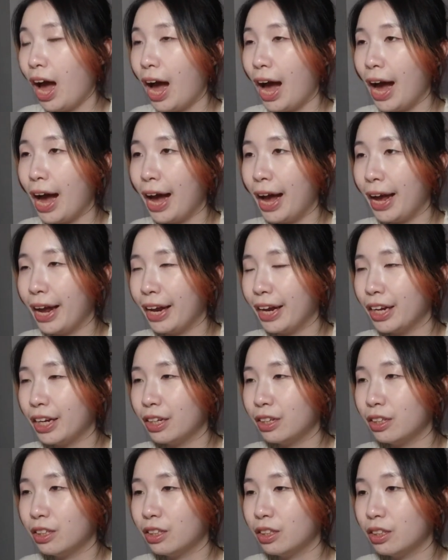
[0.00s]

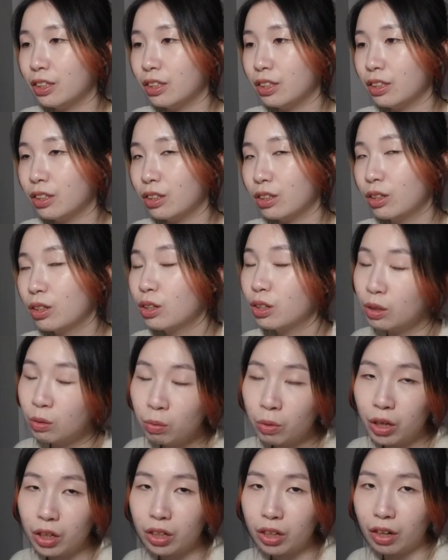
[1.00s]
I could
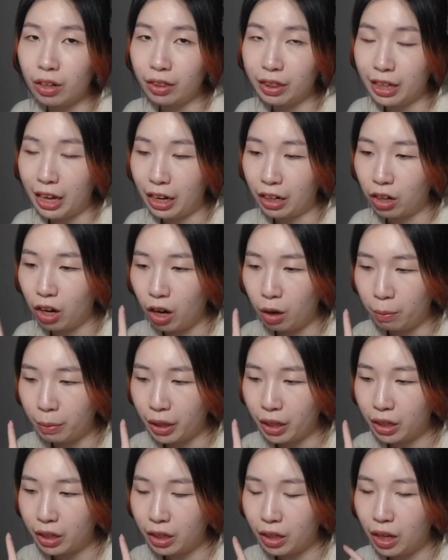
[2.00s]
work on that
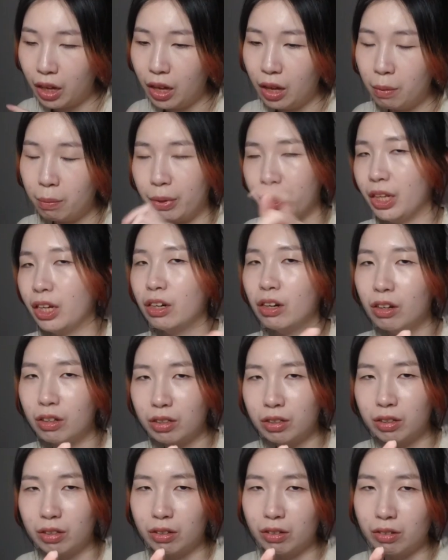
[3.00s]
comic, but then
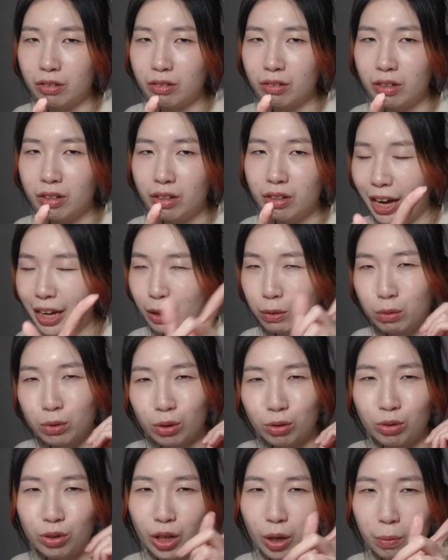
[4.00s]
also I am
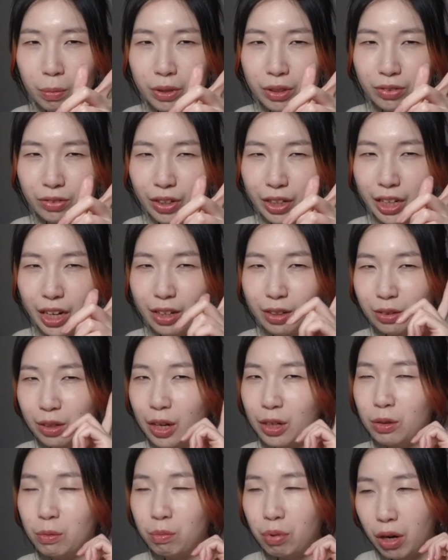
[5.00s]
so jobless right now, so
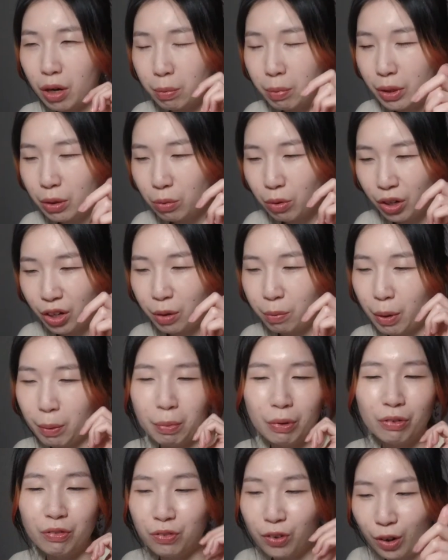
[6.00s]
I should probably work on my
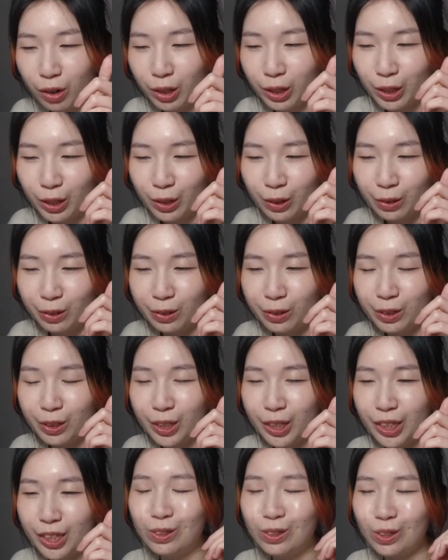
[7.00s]
portfolio
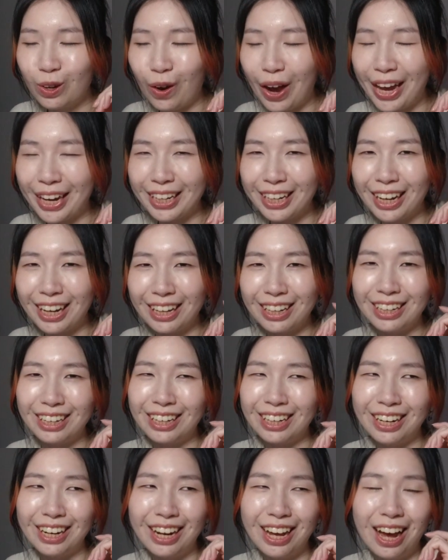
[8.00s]
so I
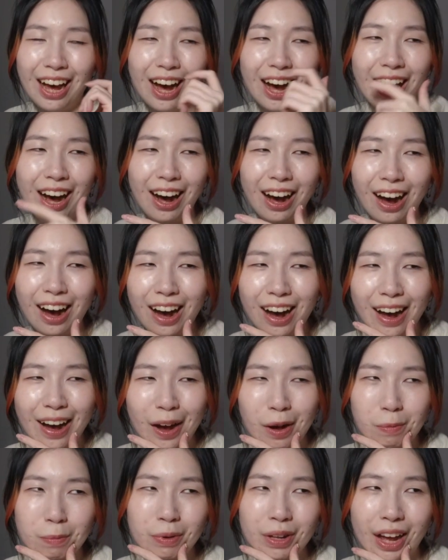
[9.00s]
can
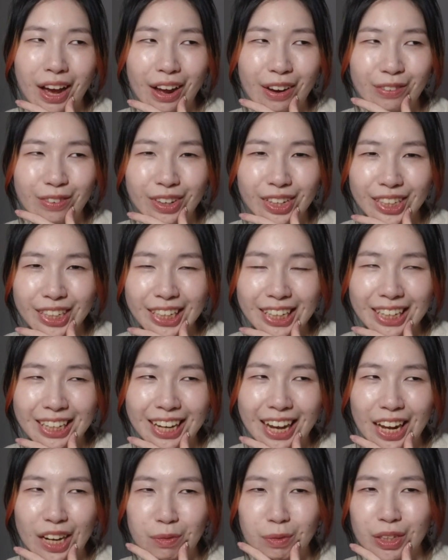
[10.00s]
apply for like
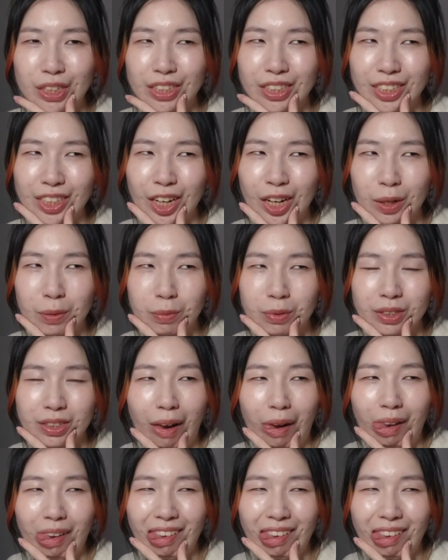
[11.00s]
animation jobs.